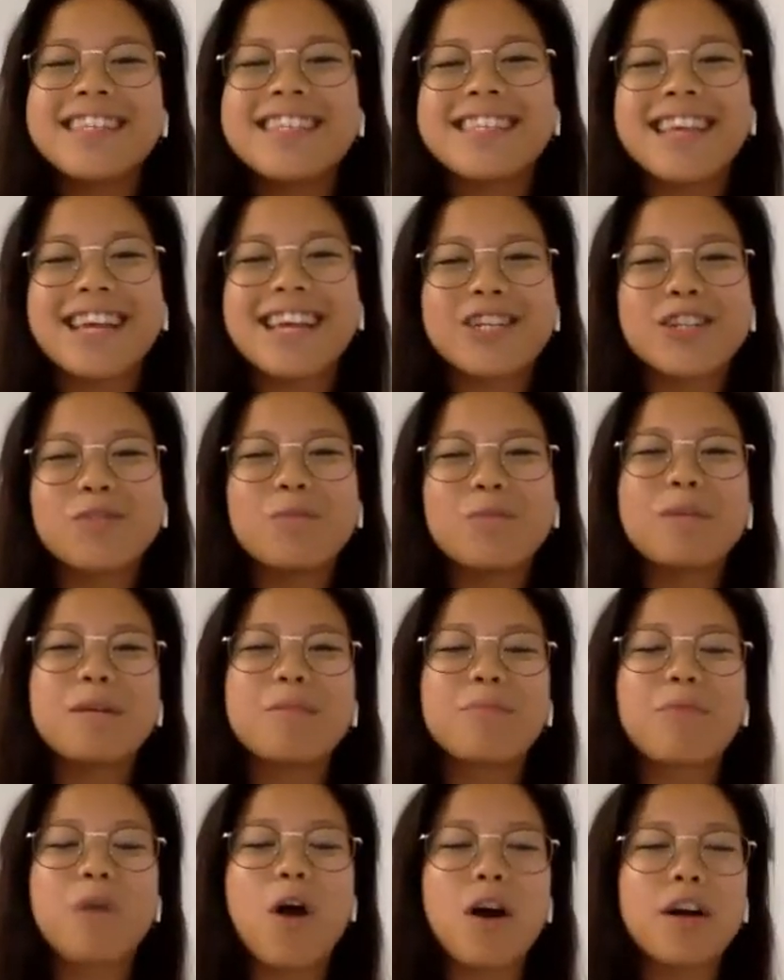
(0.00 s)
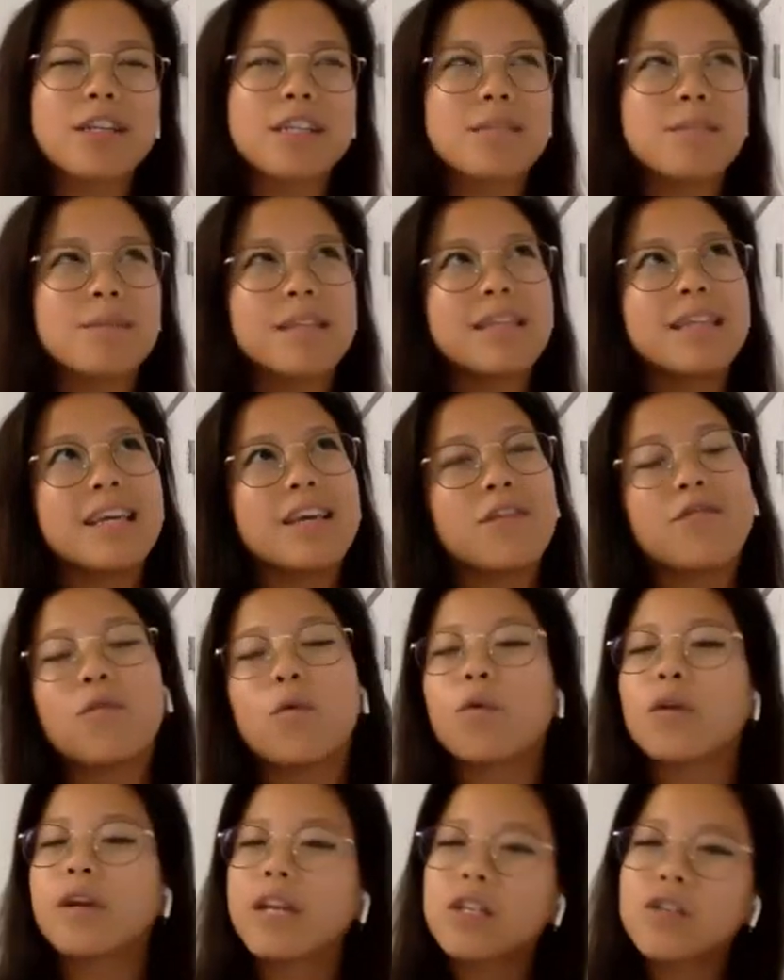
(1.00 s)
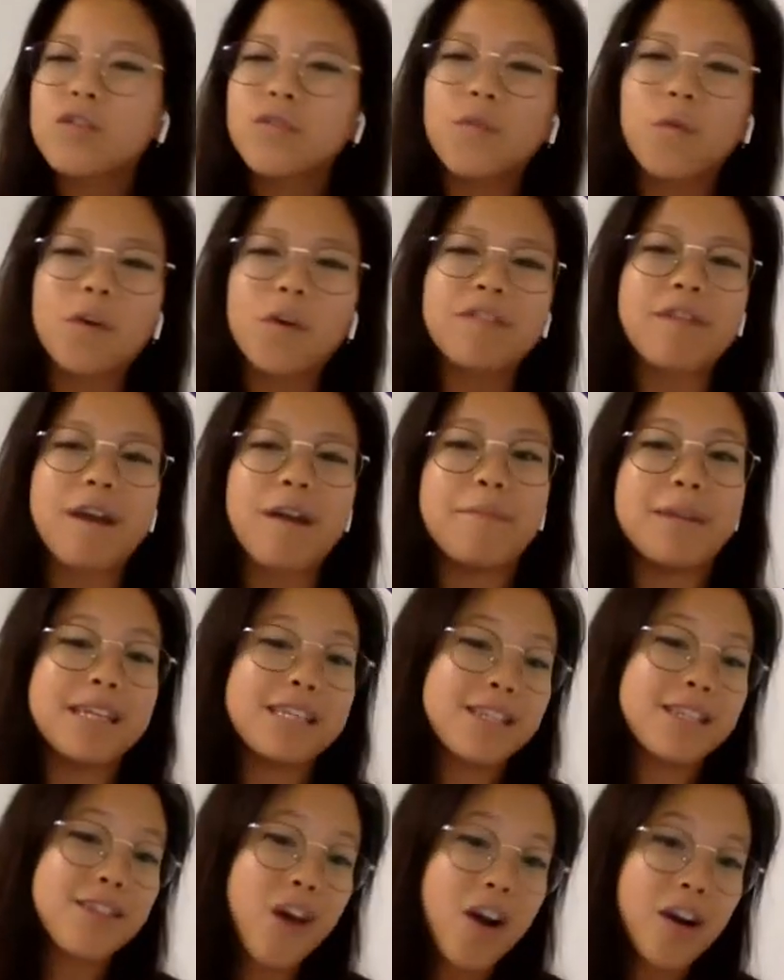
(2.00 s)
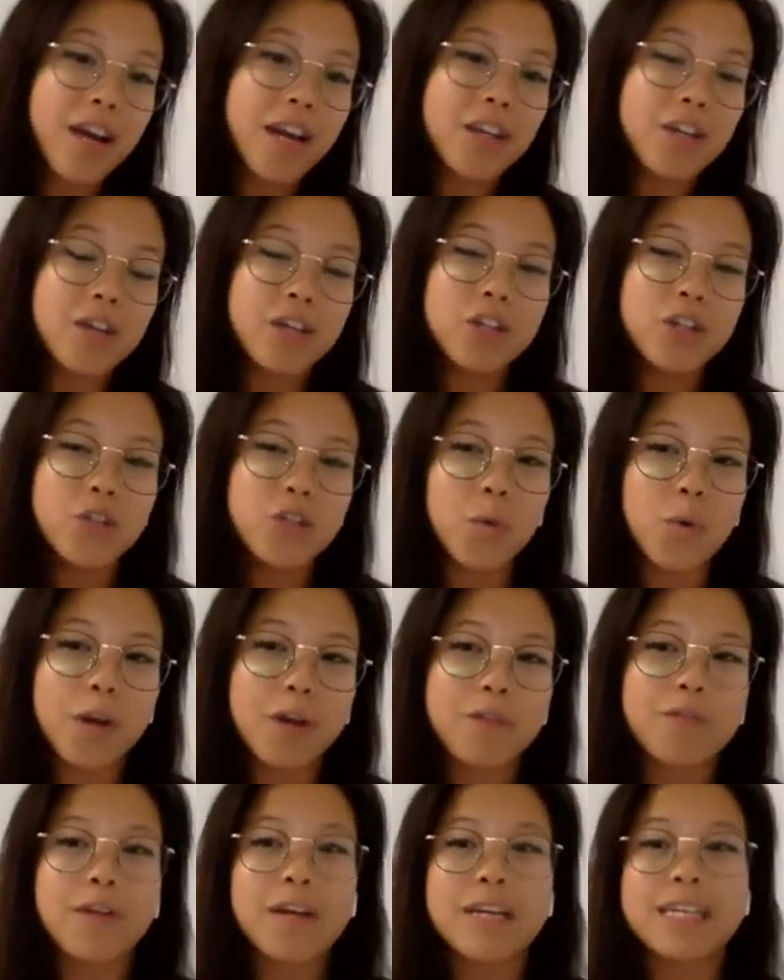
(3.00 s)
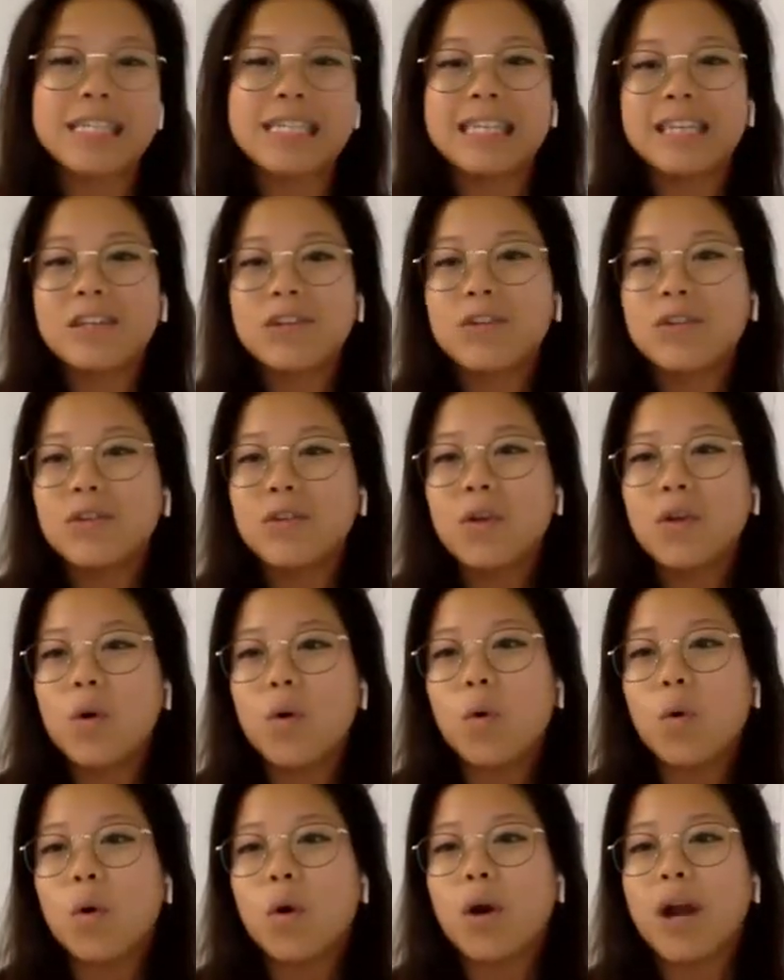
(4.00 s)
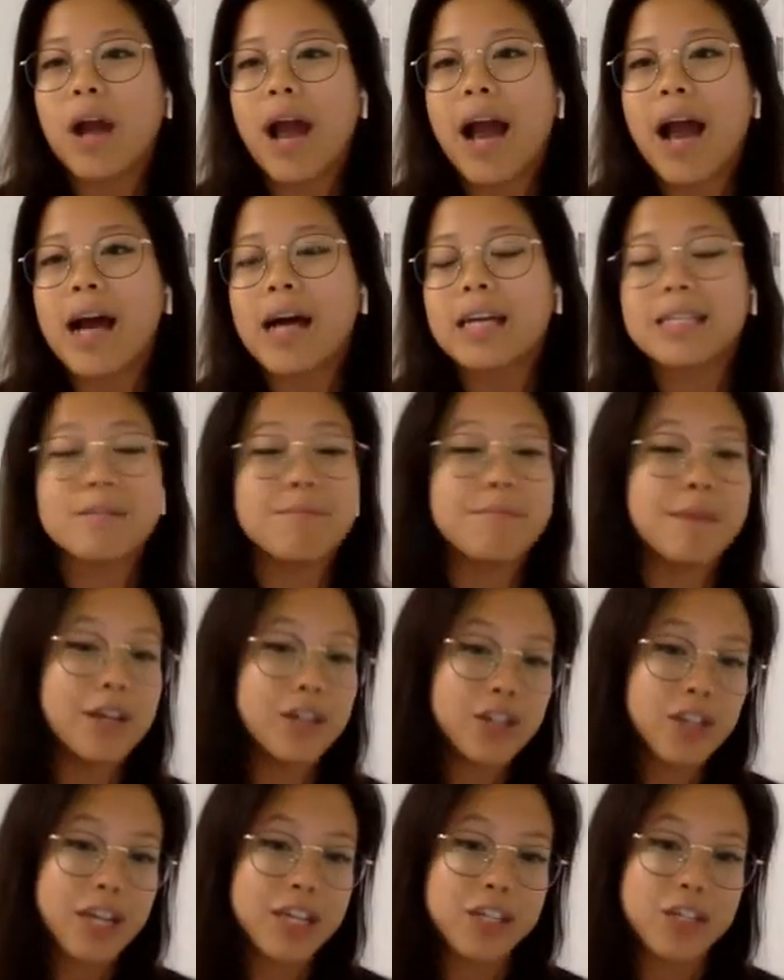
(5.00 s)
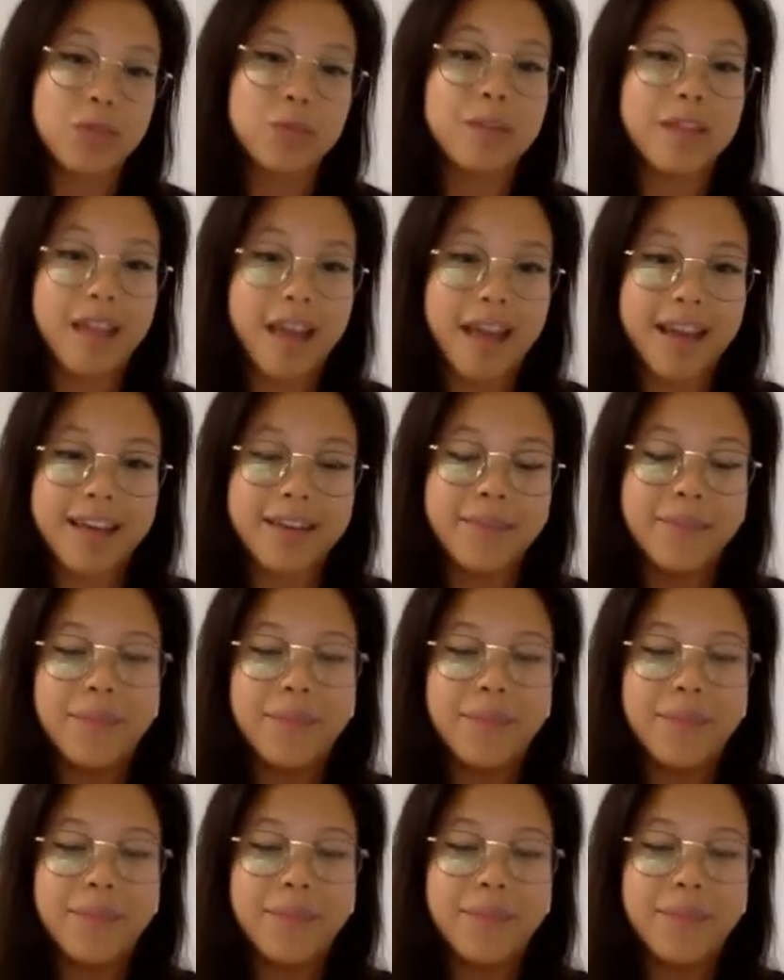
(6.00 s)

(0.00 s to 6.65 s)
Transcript: this session will be approximately 40 to 45 minutes long, and you can join for as little or as much as you would like.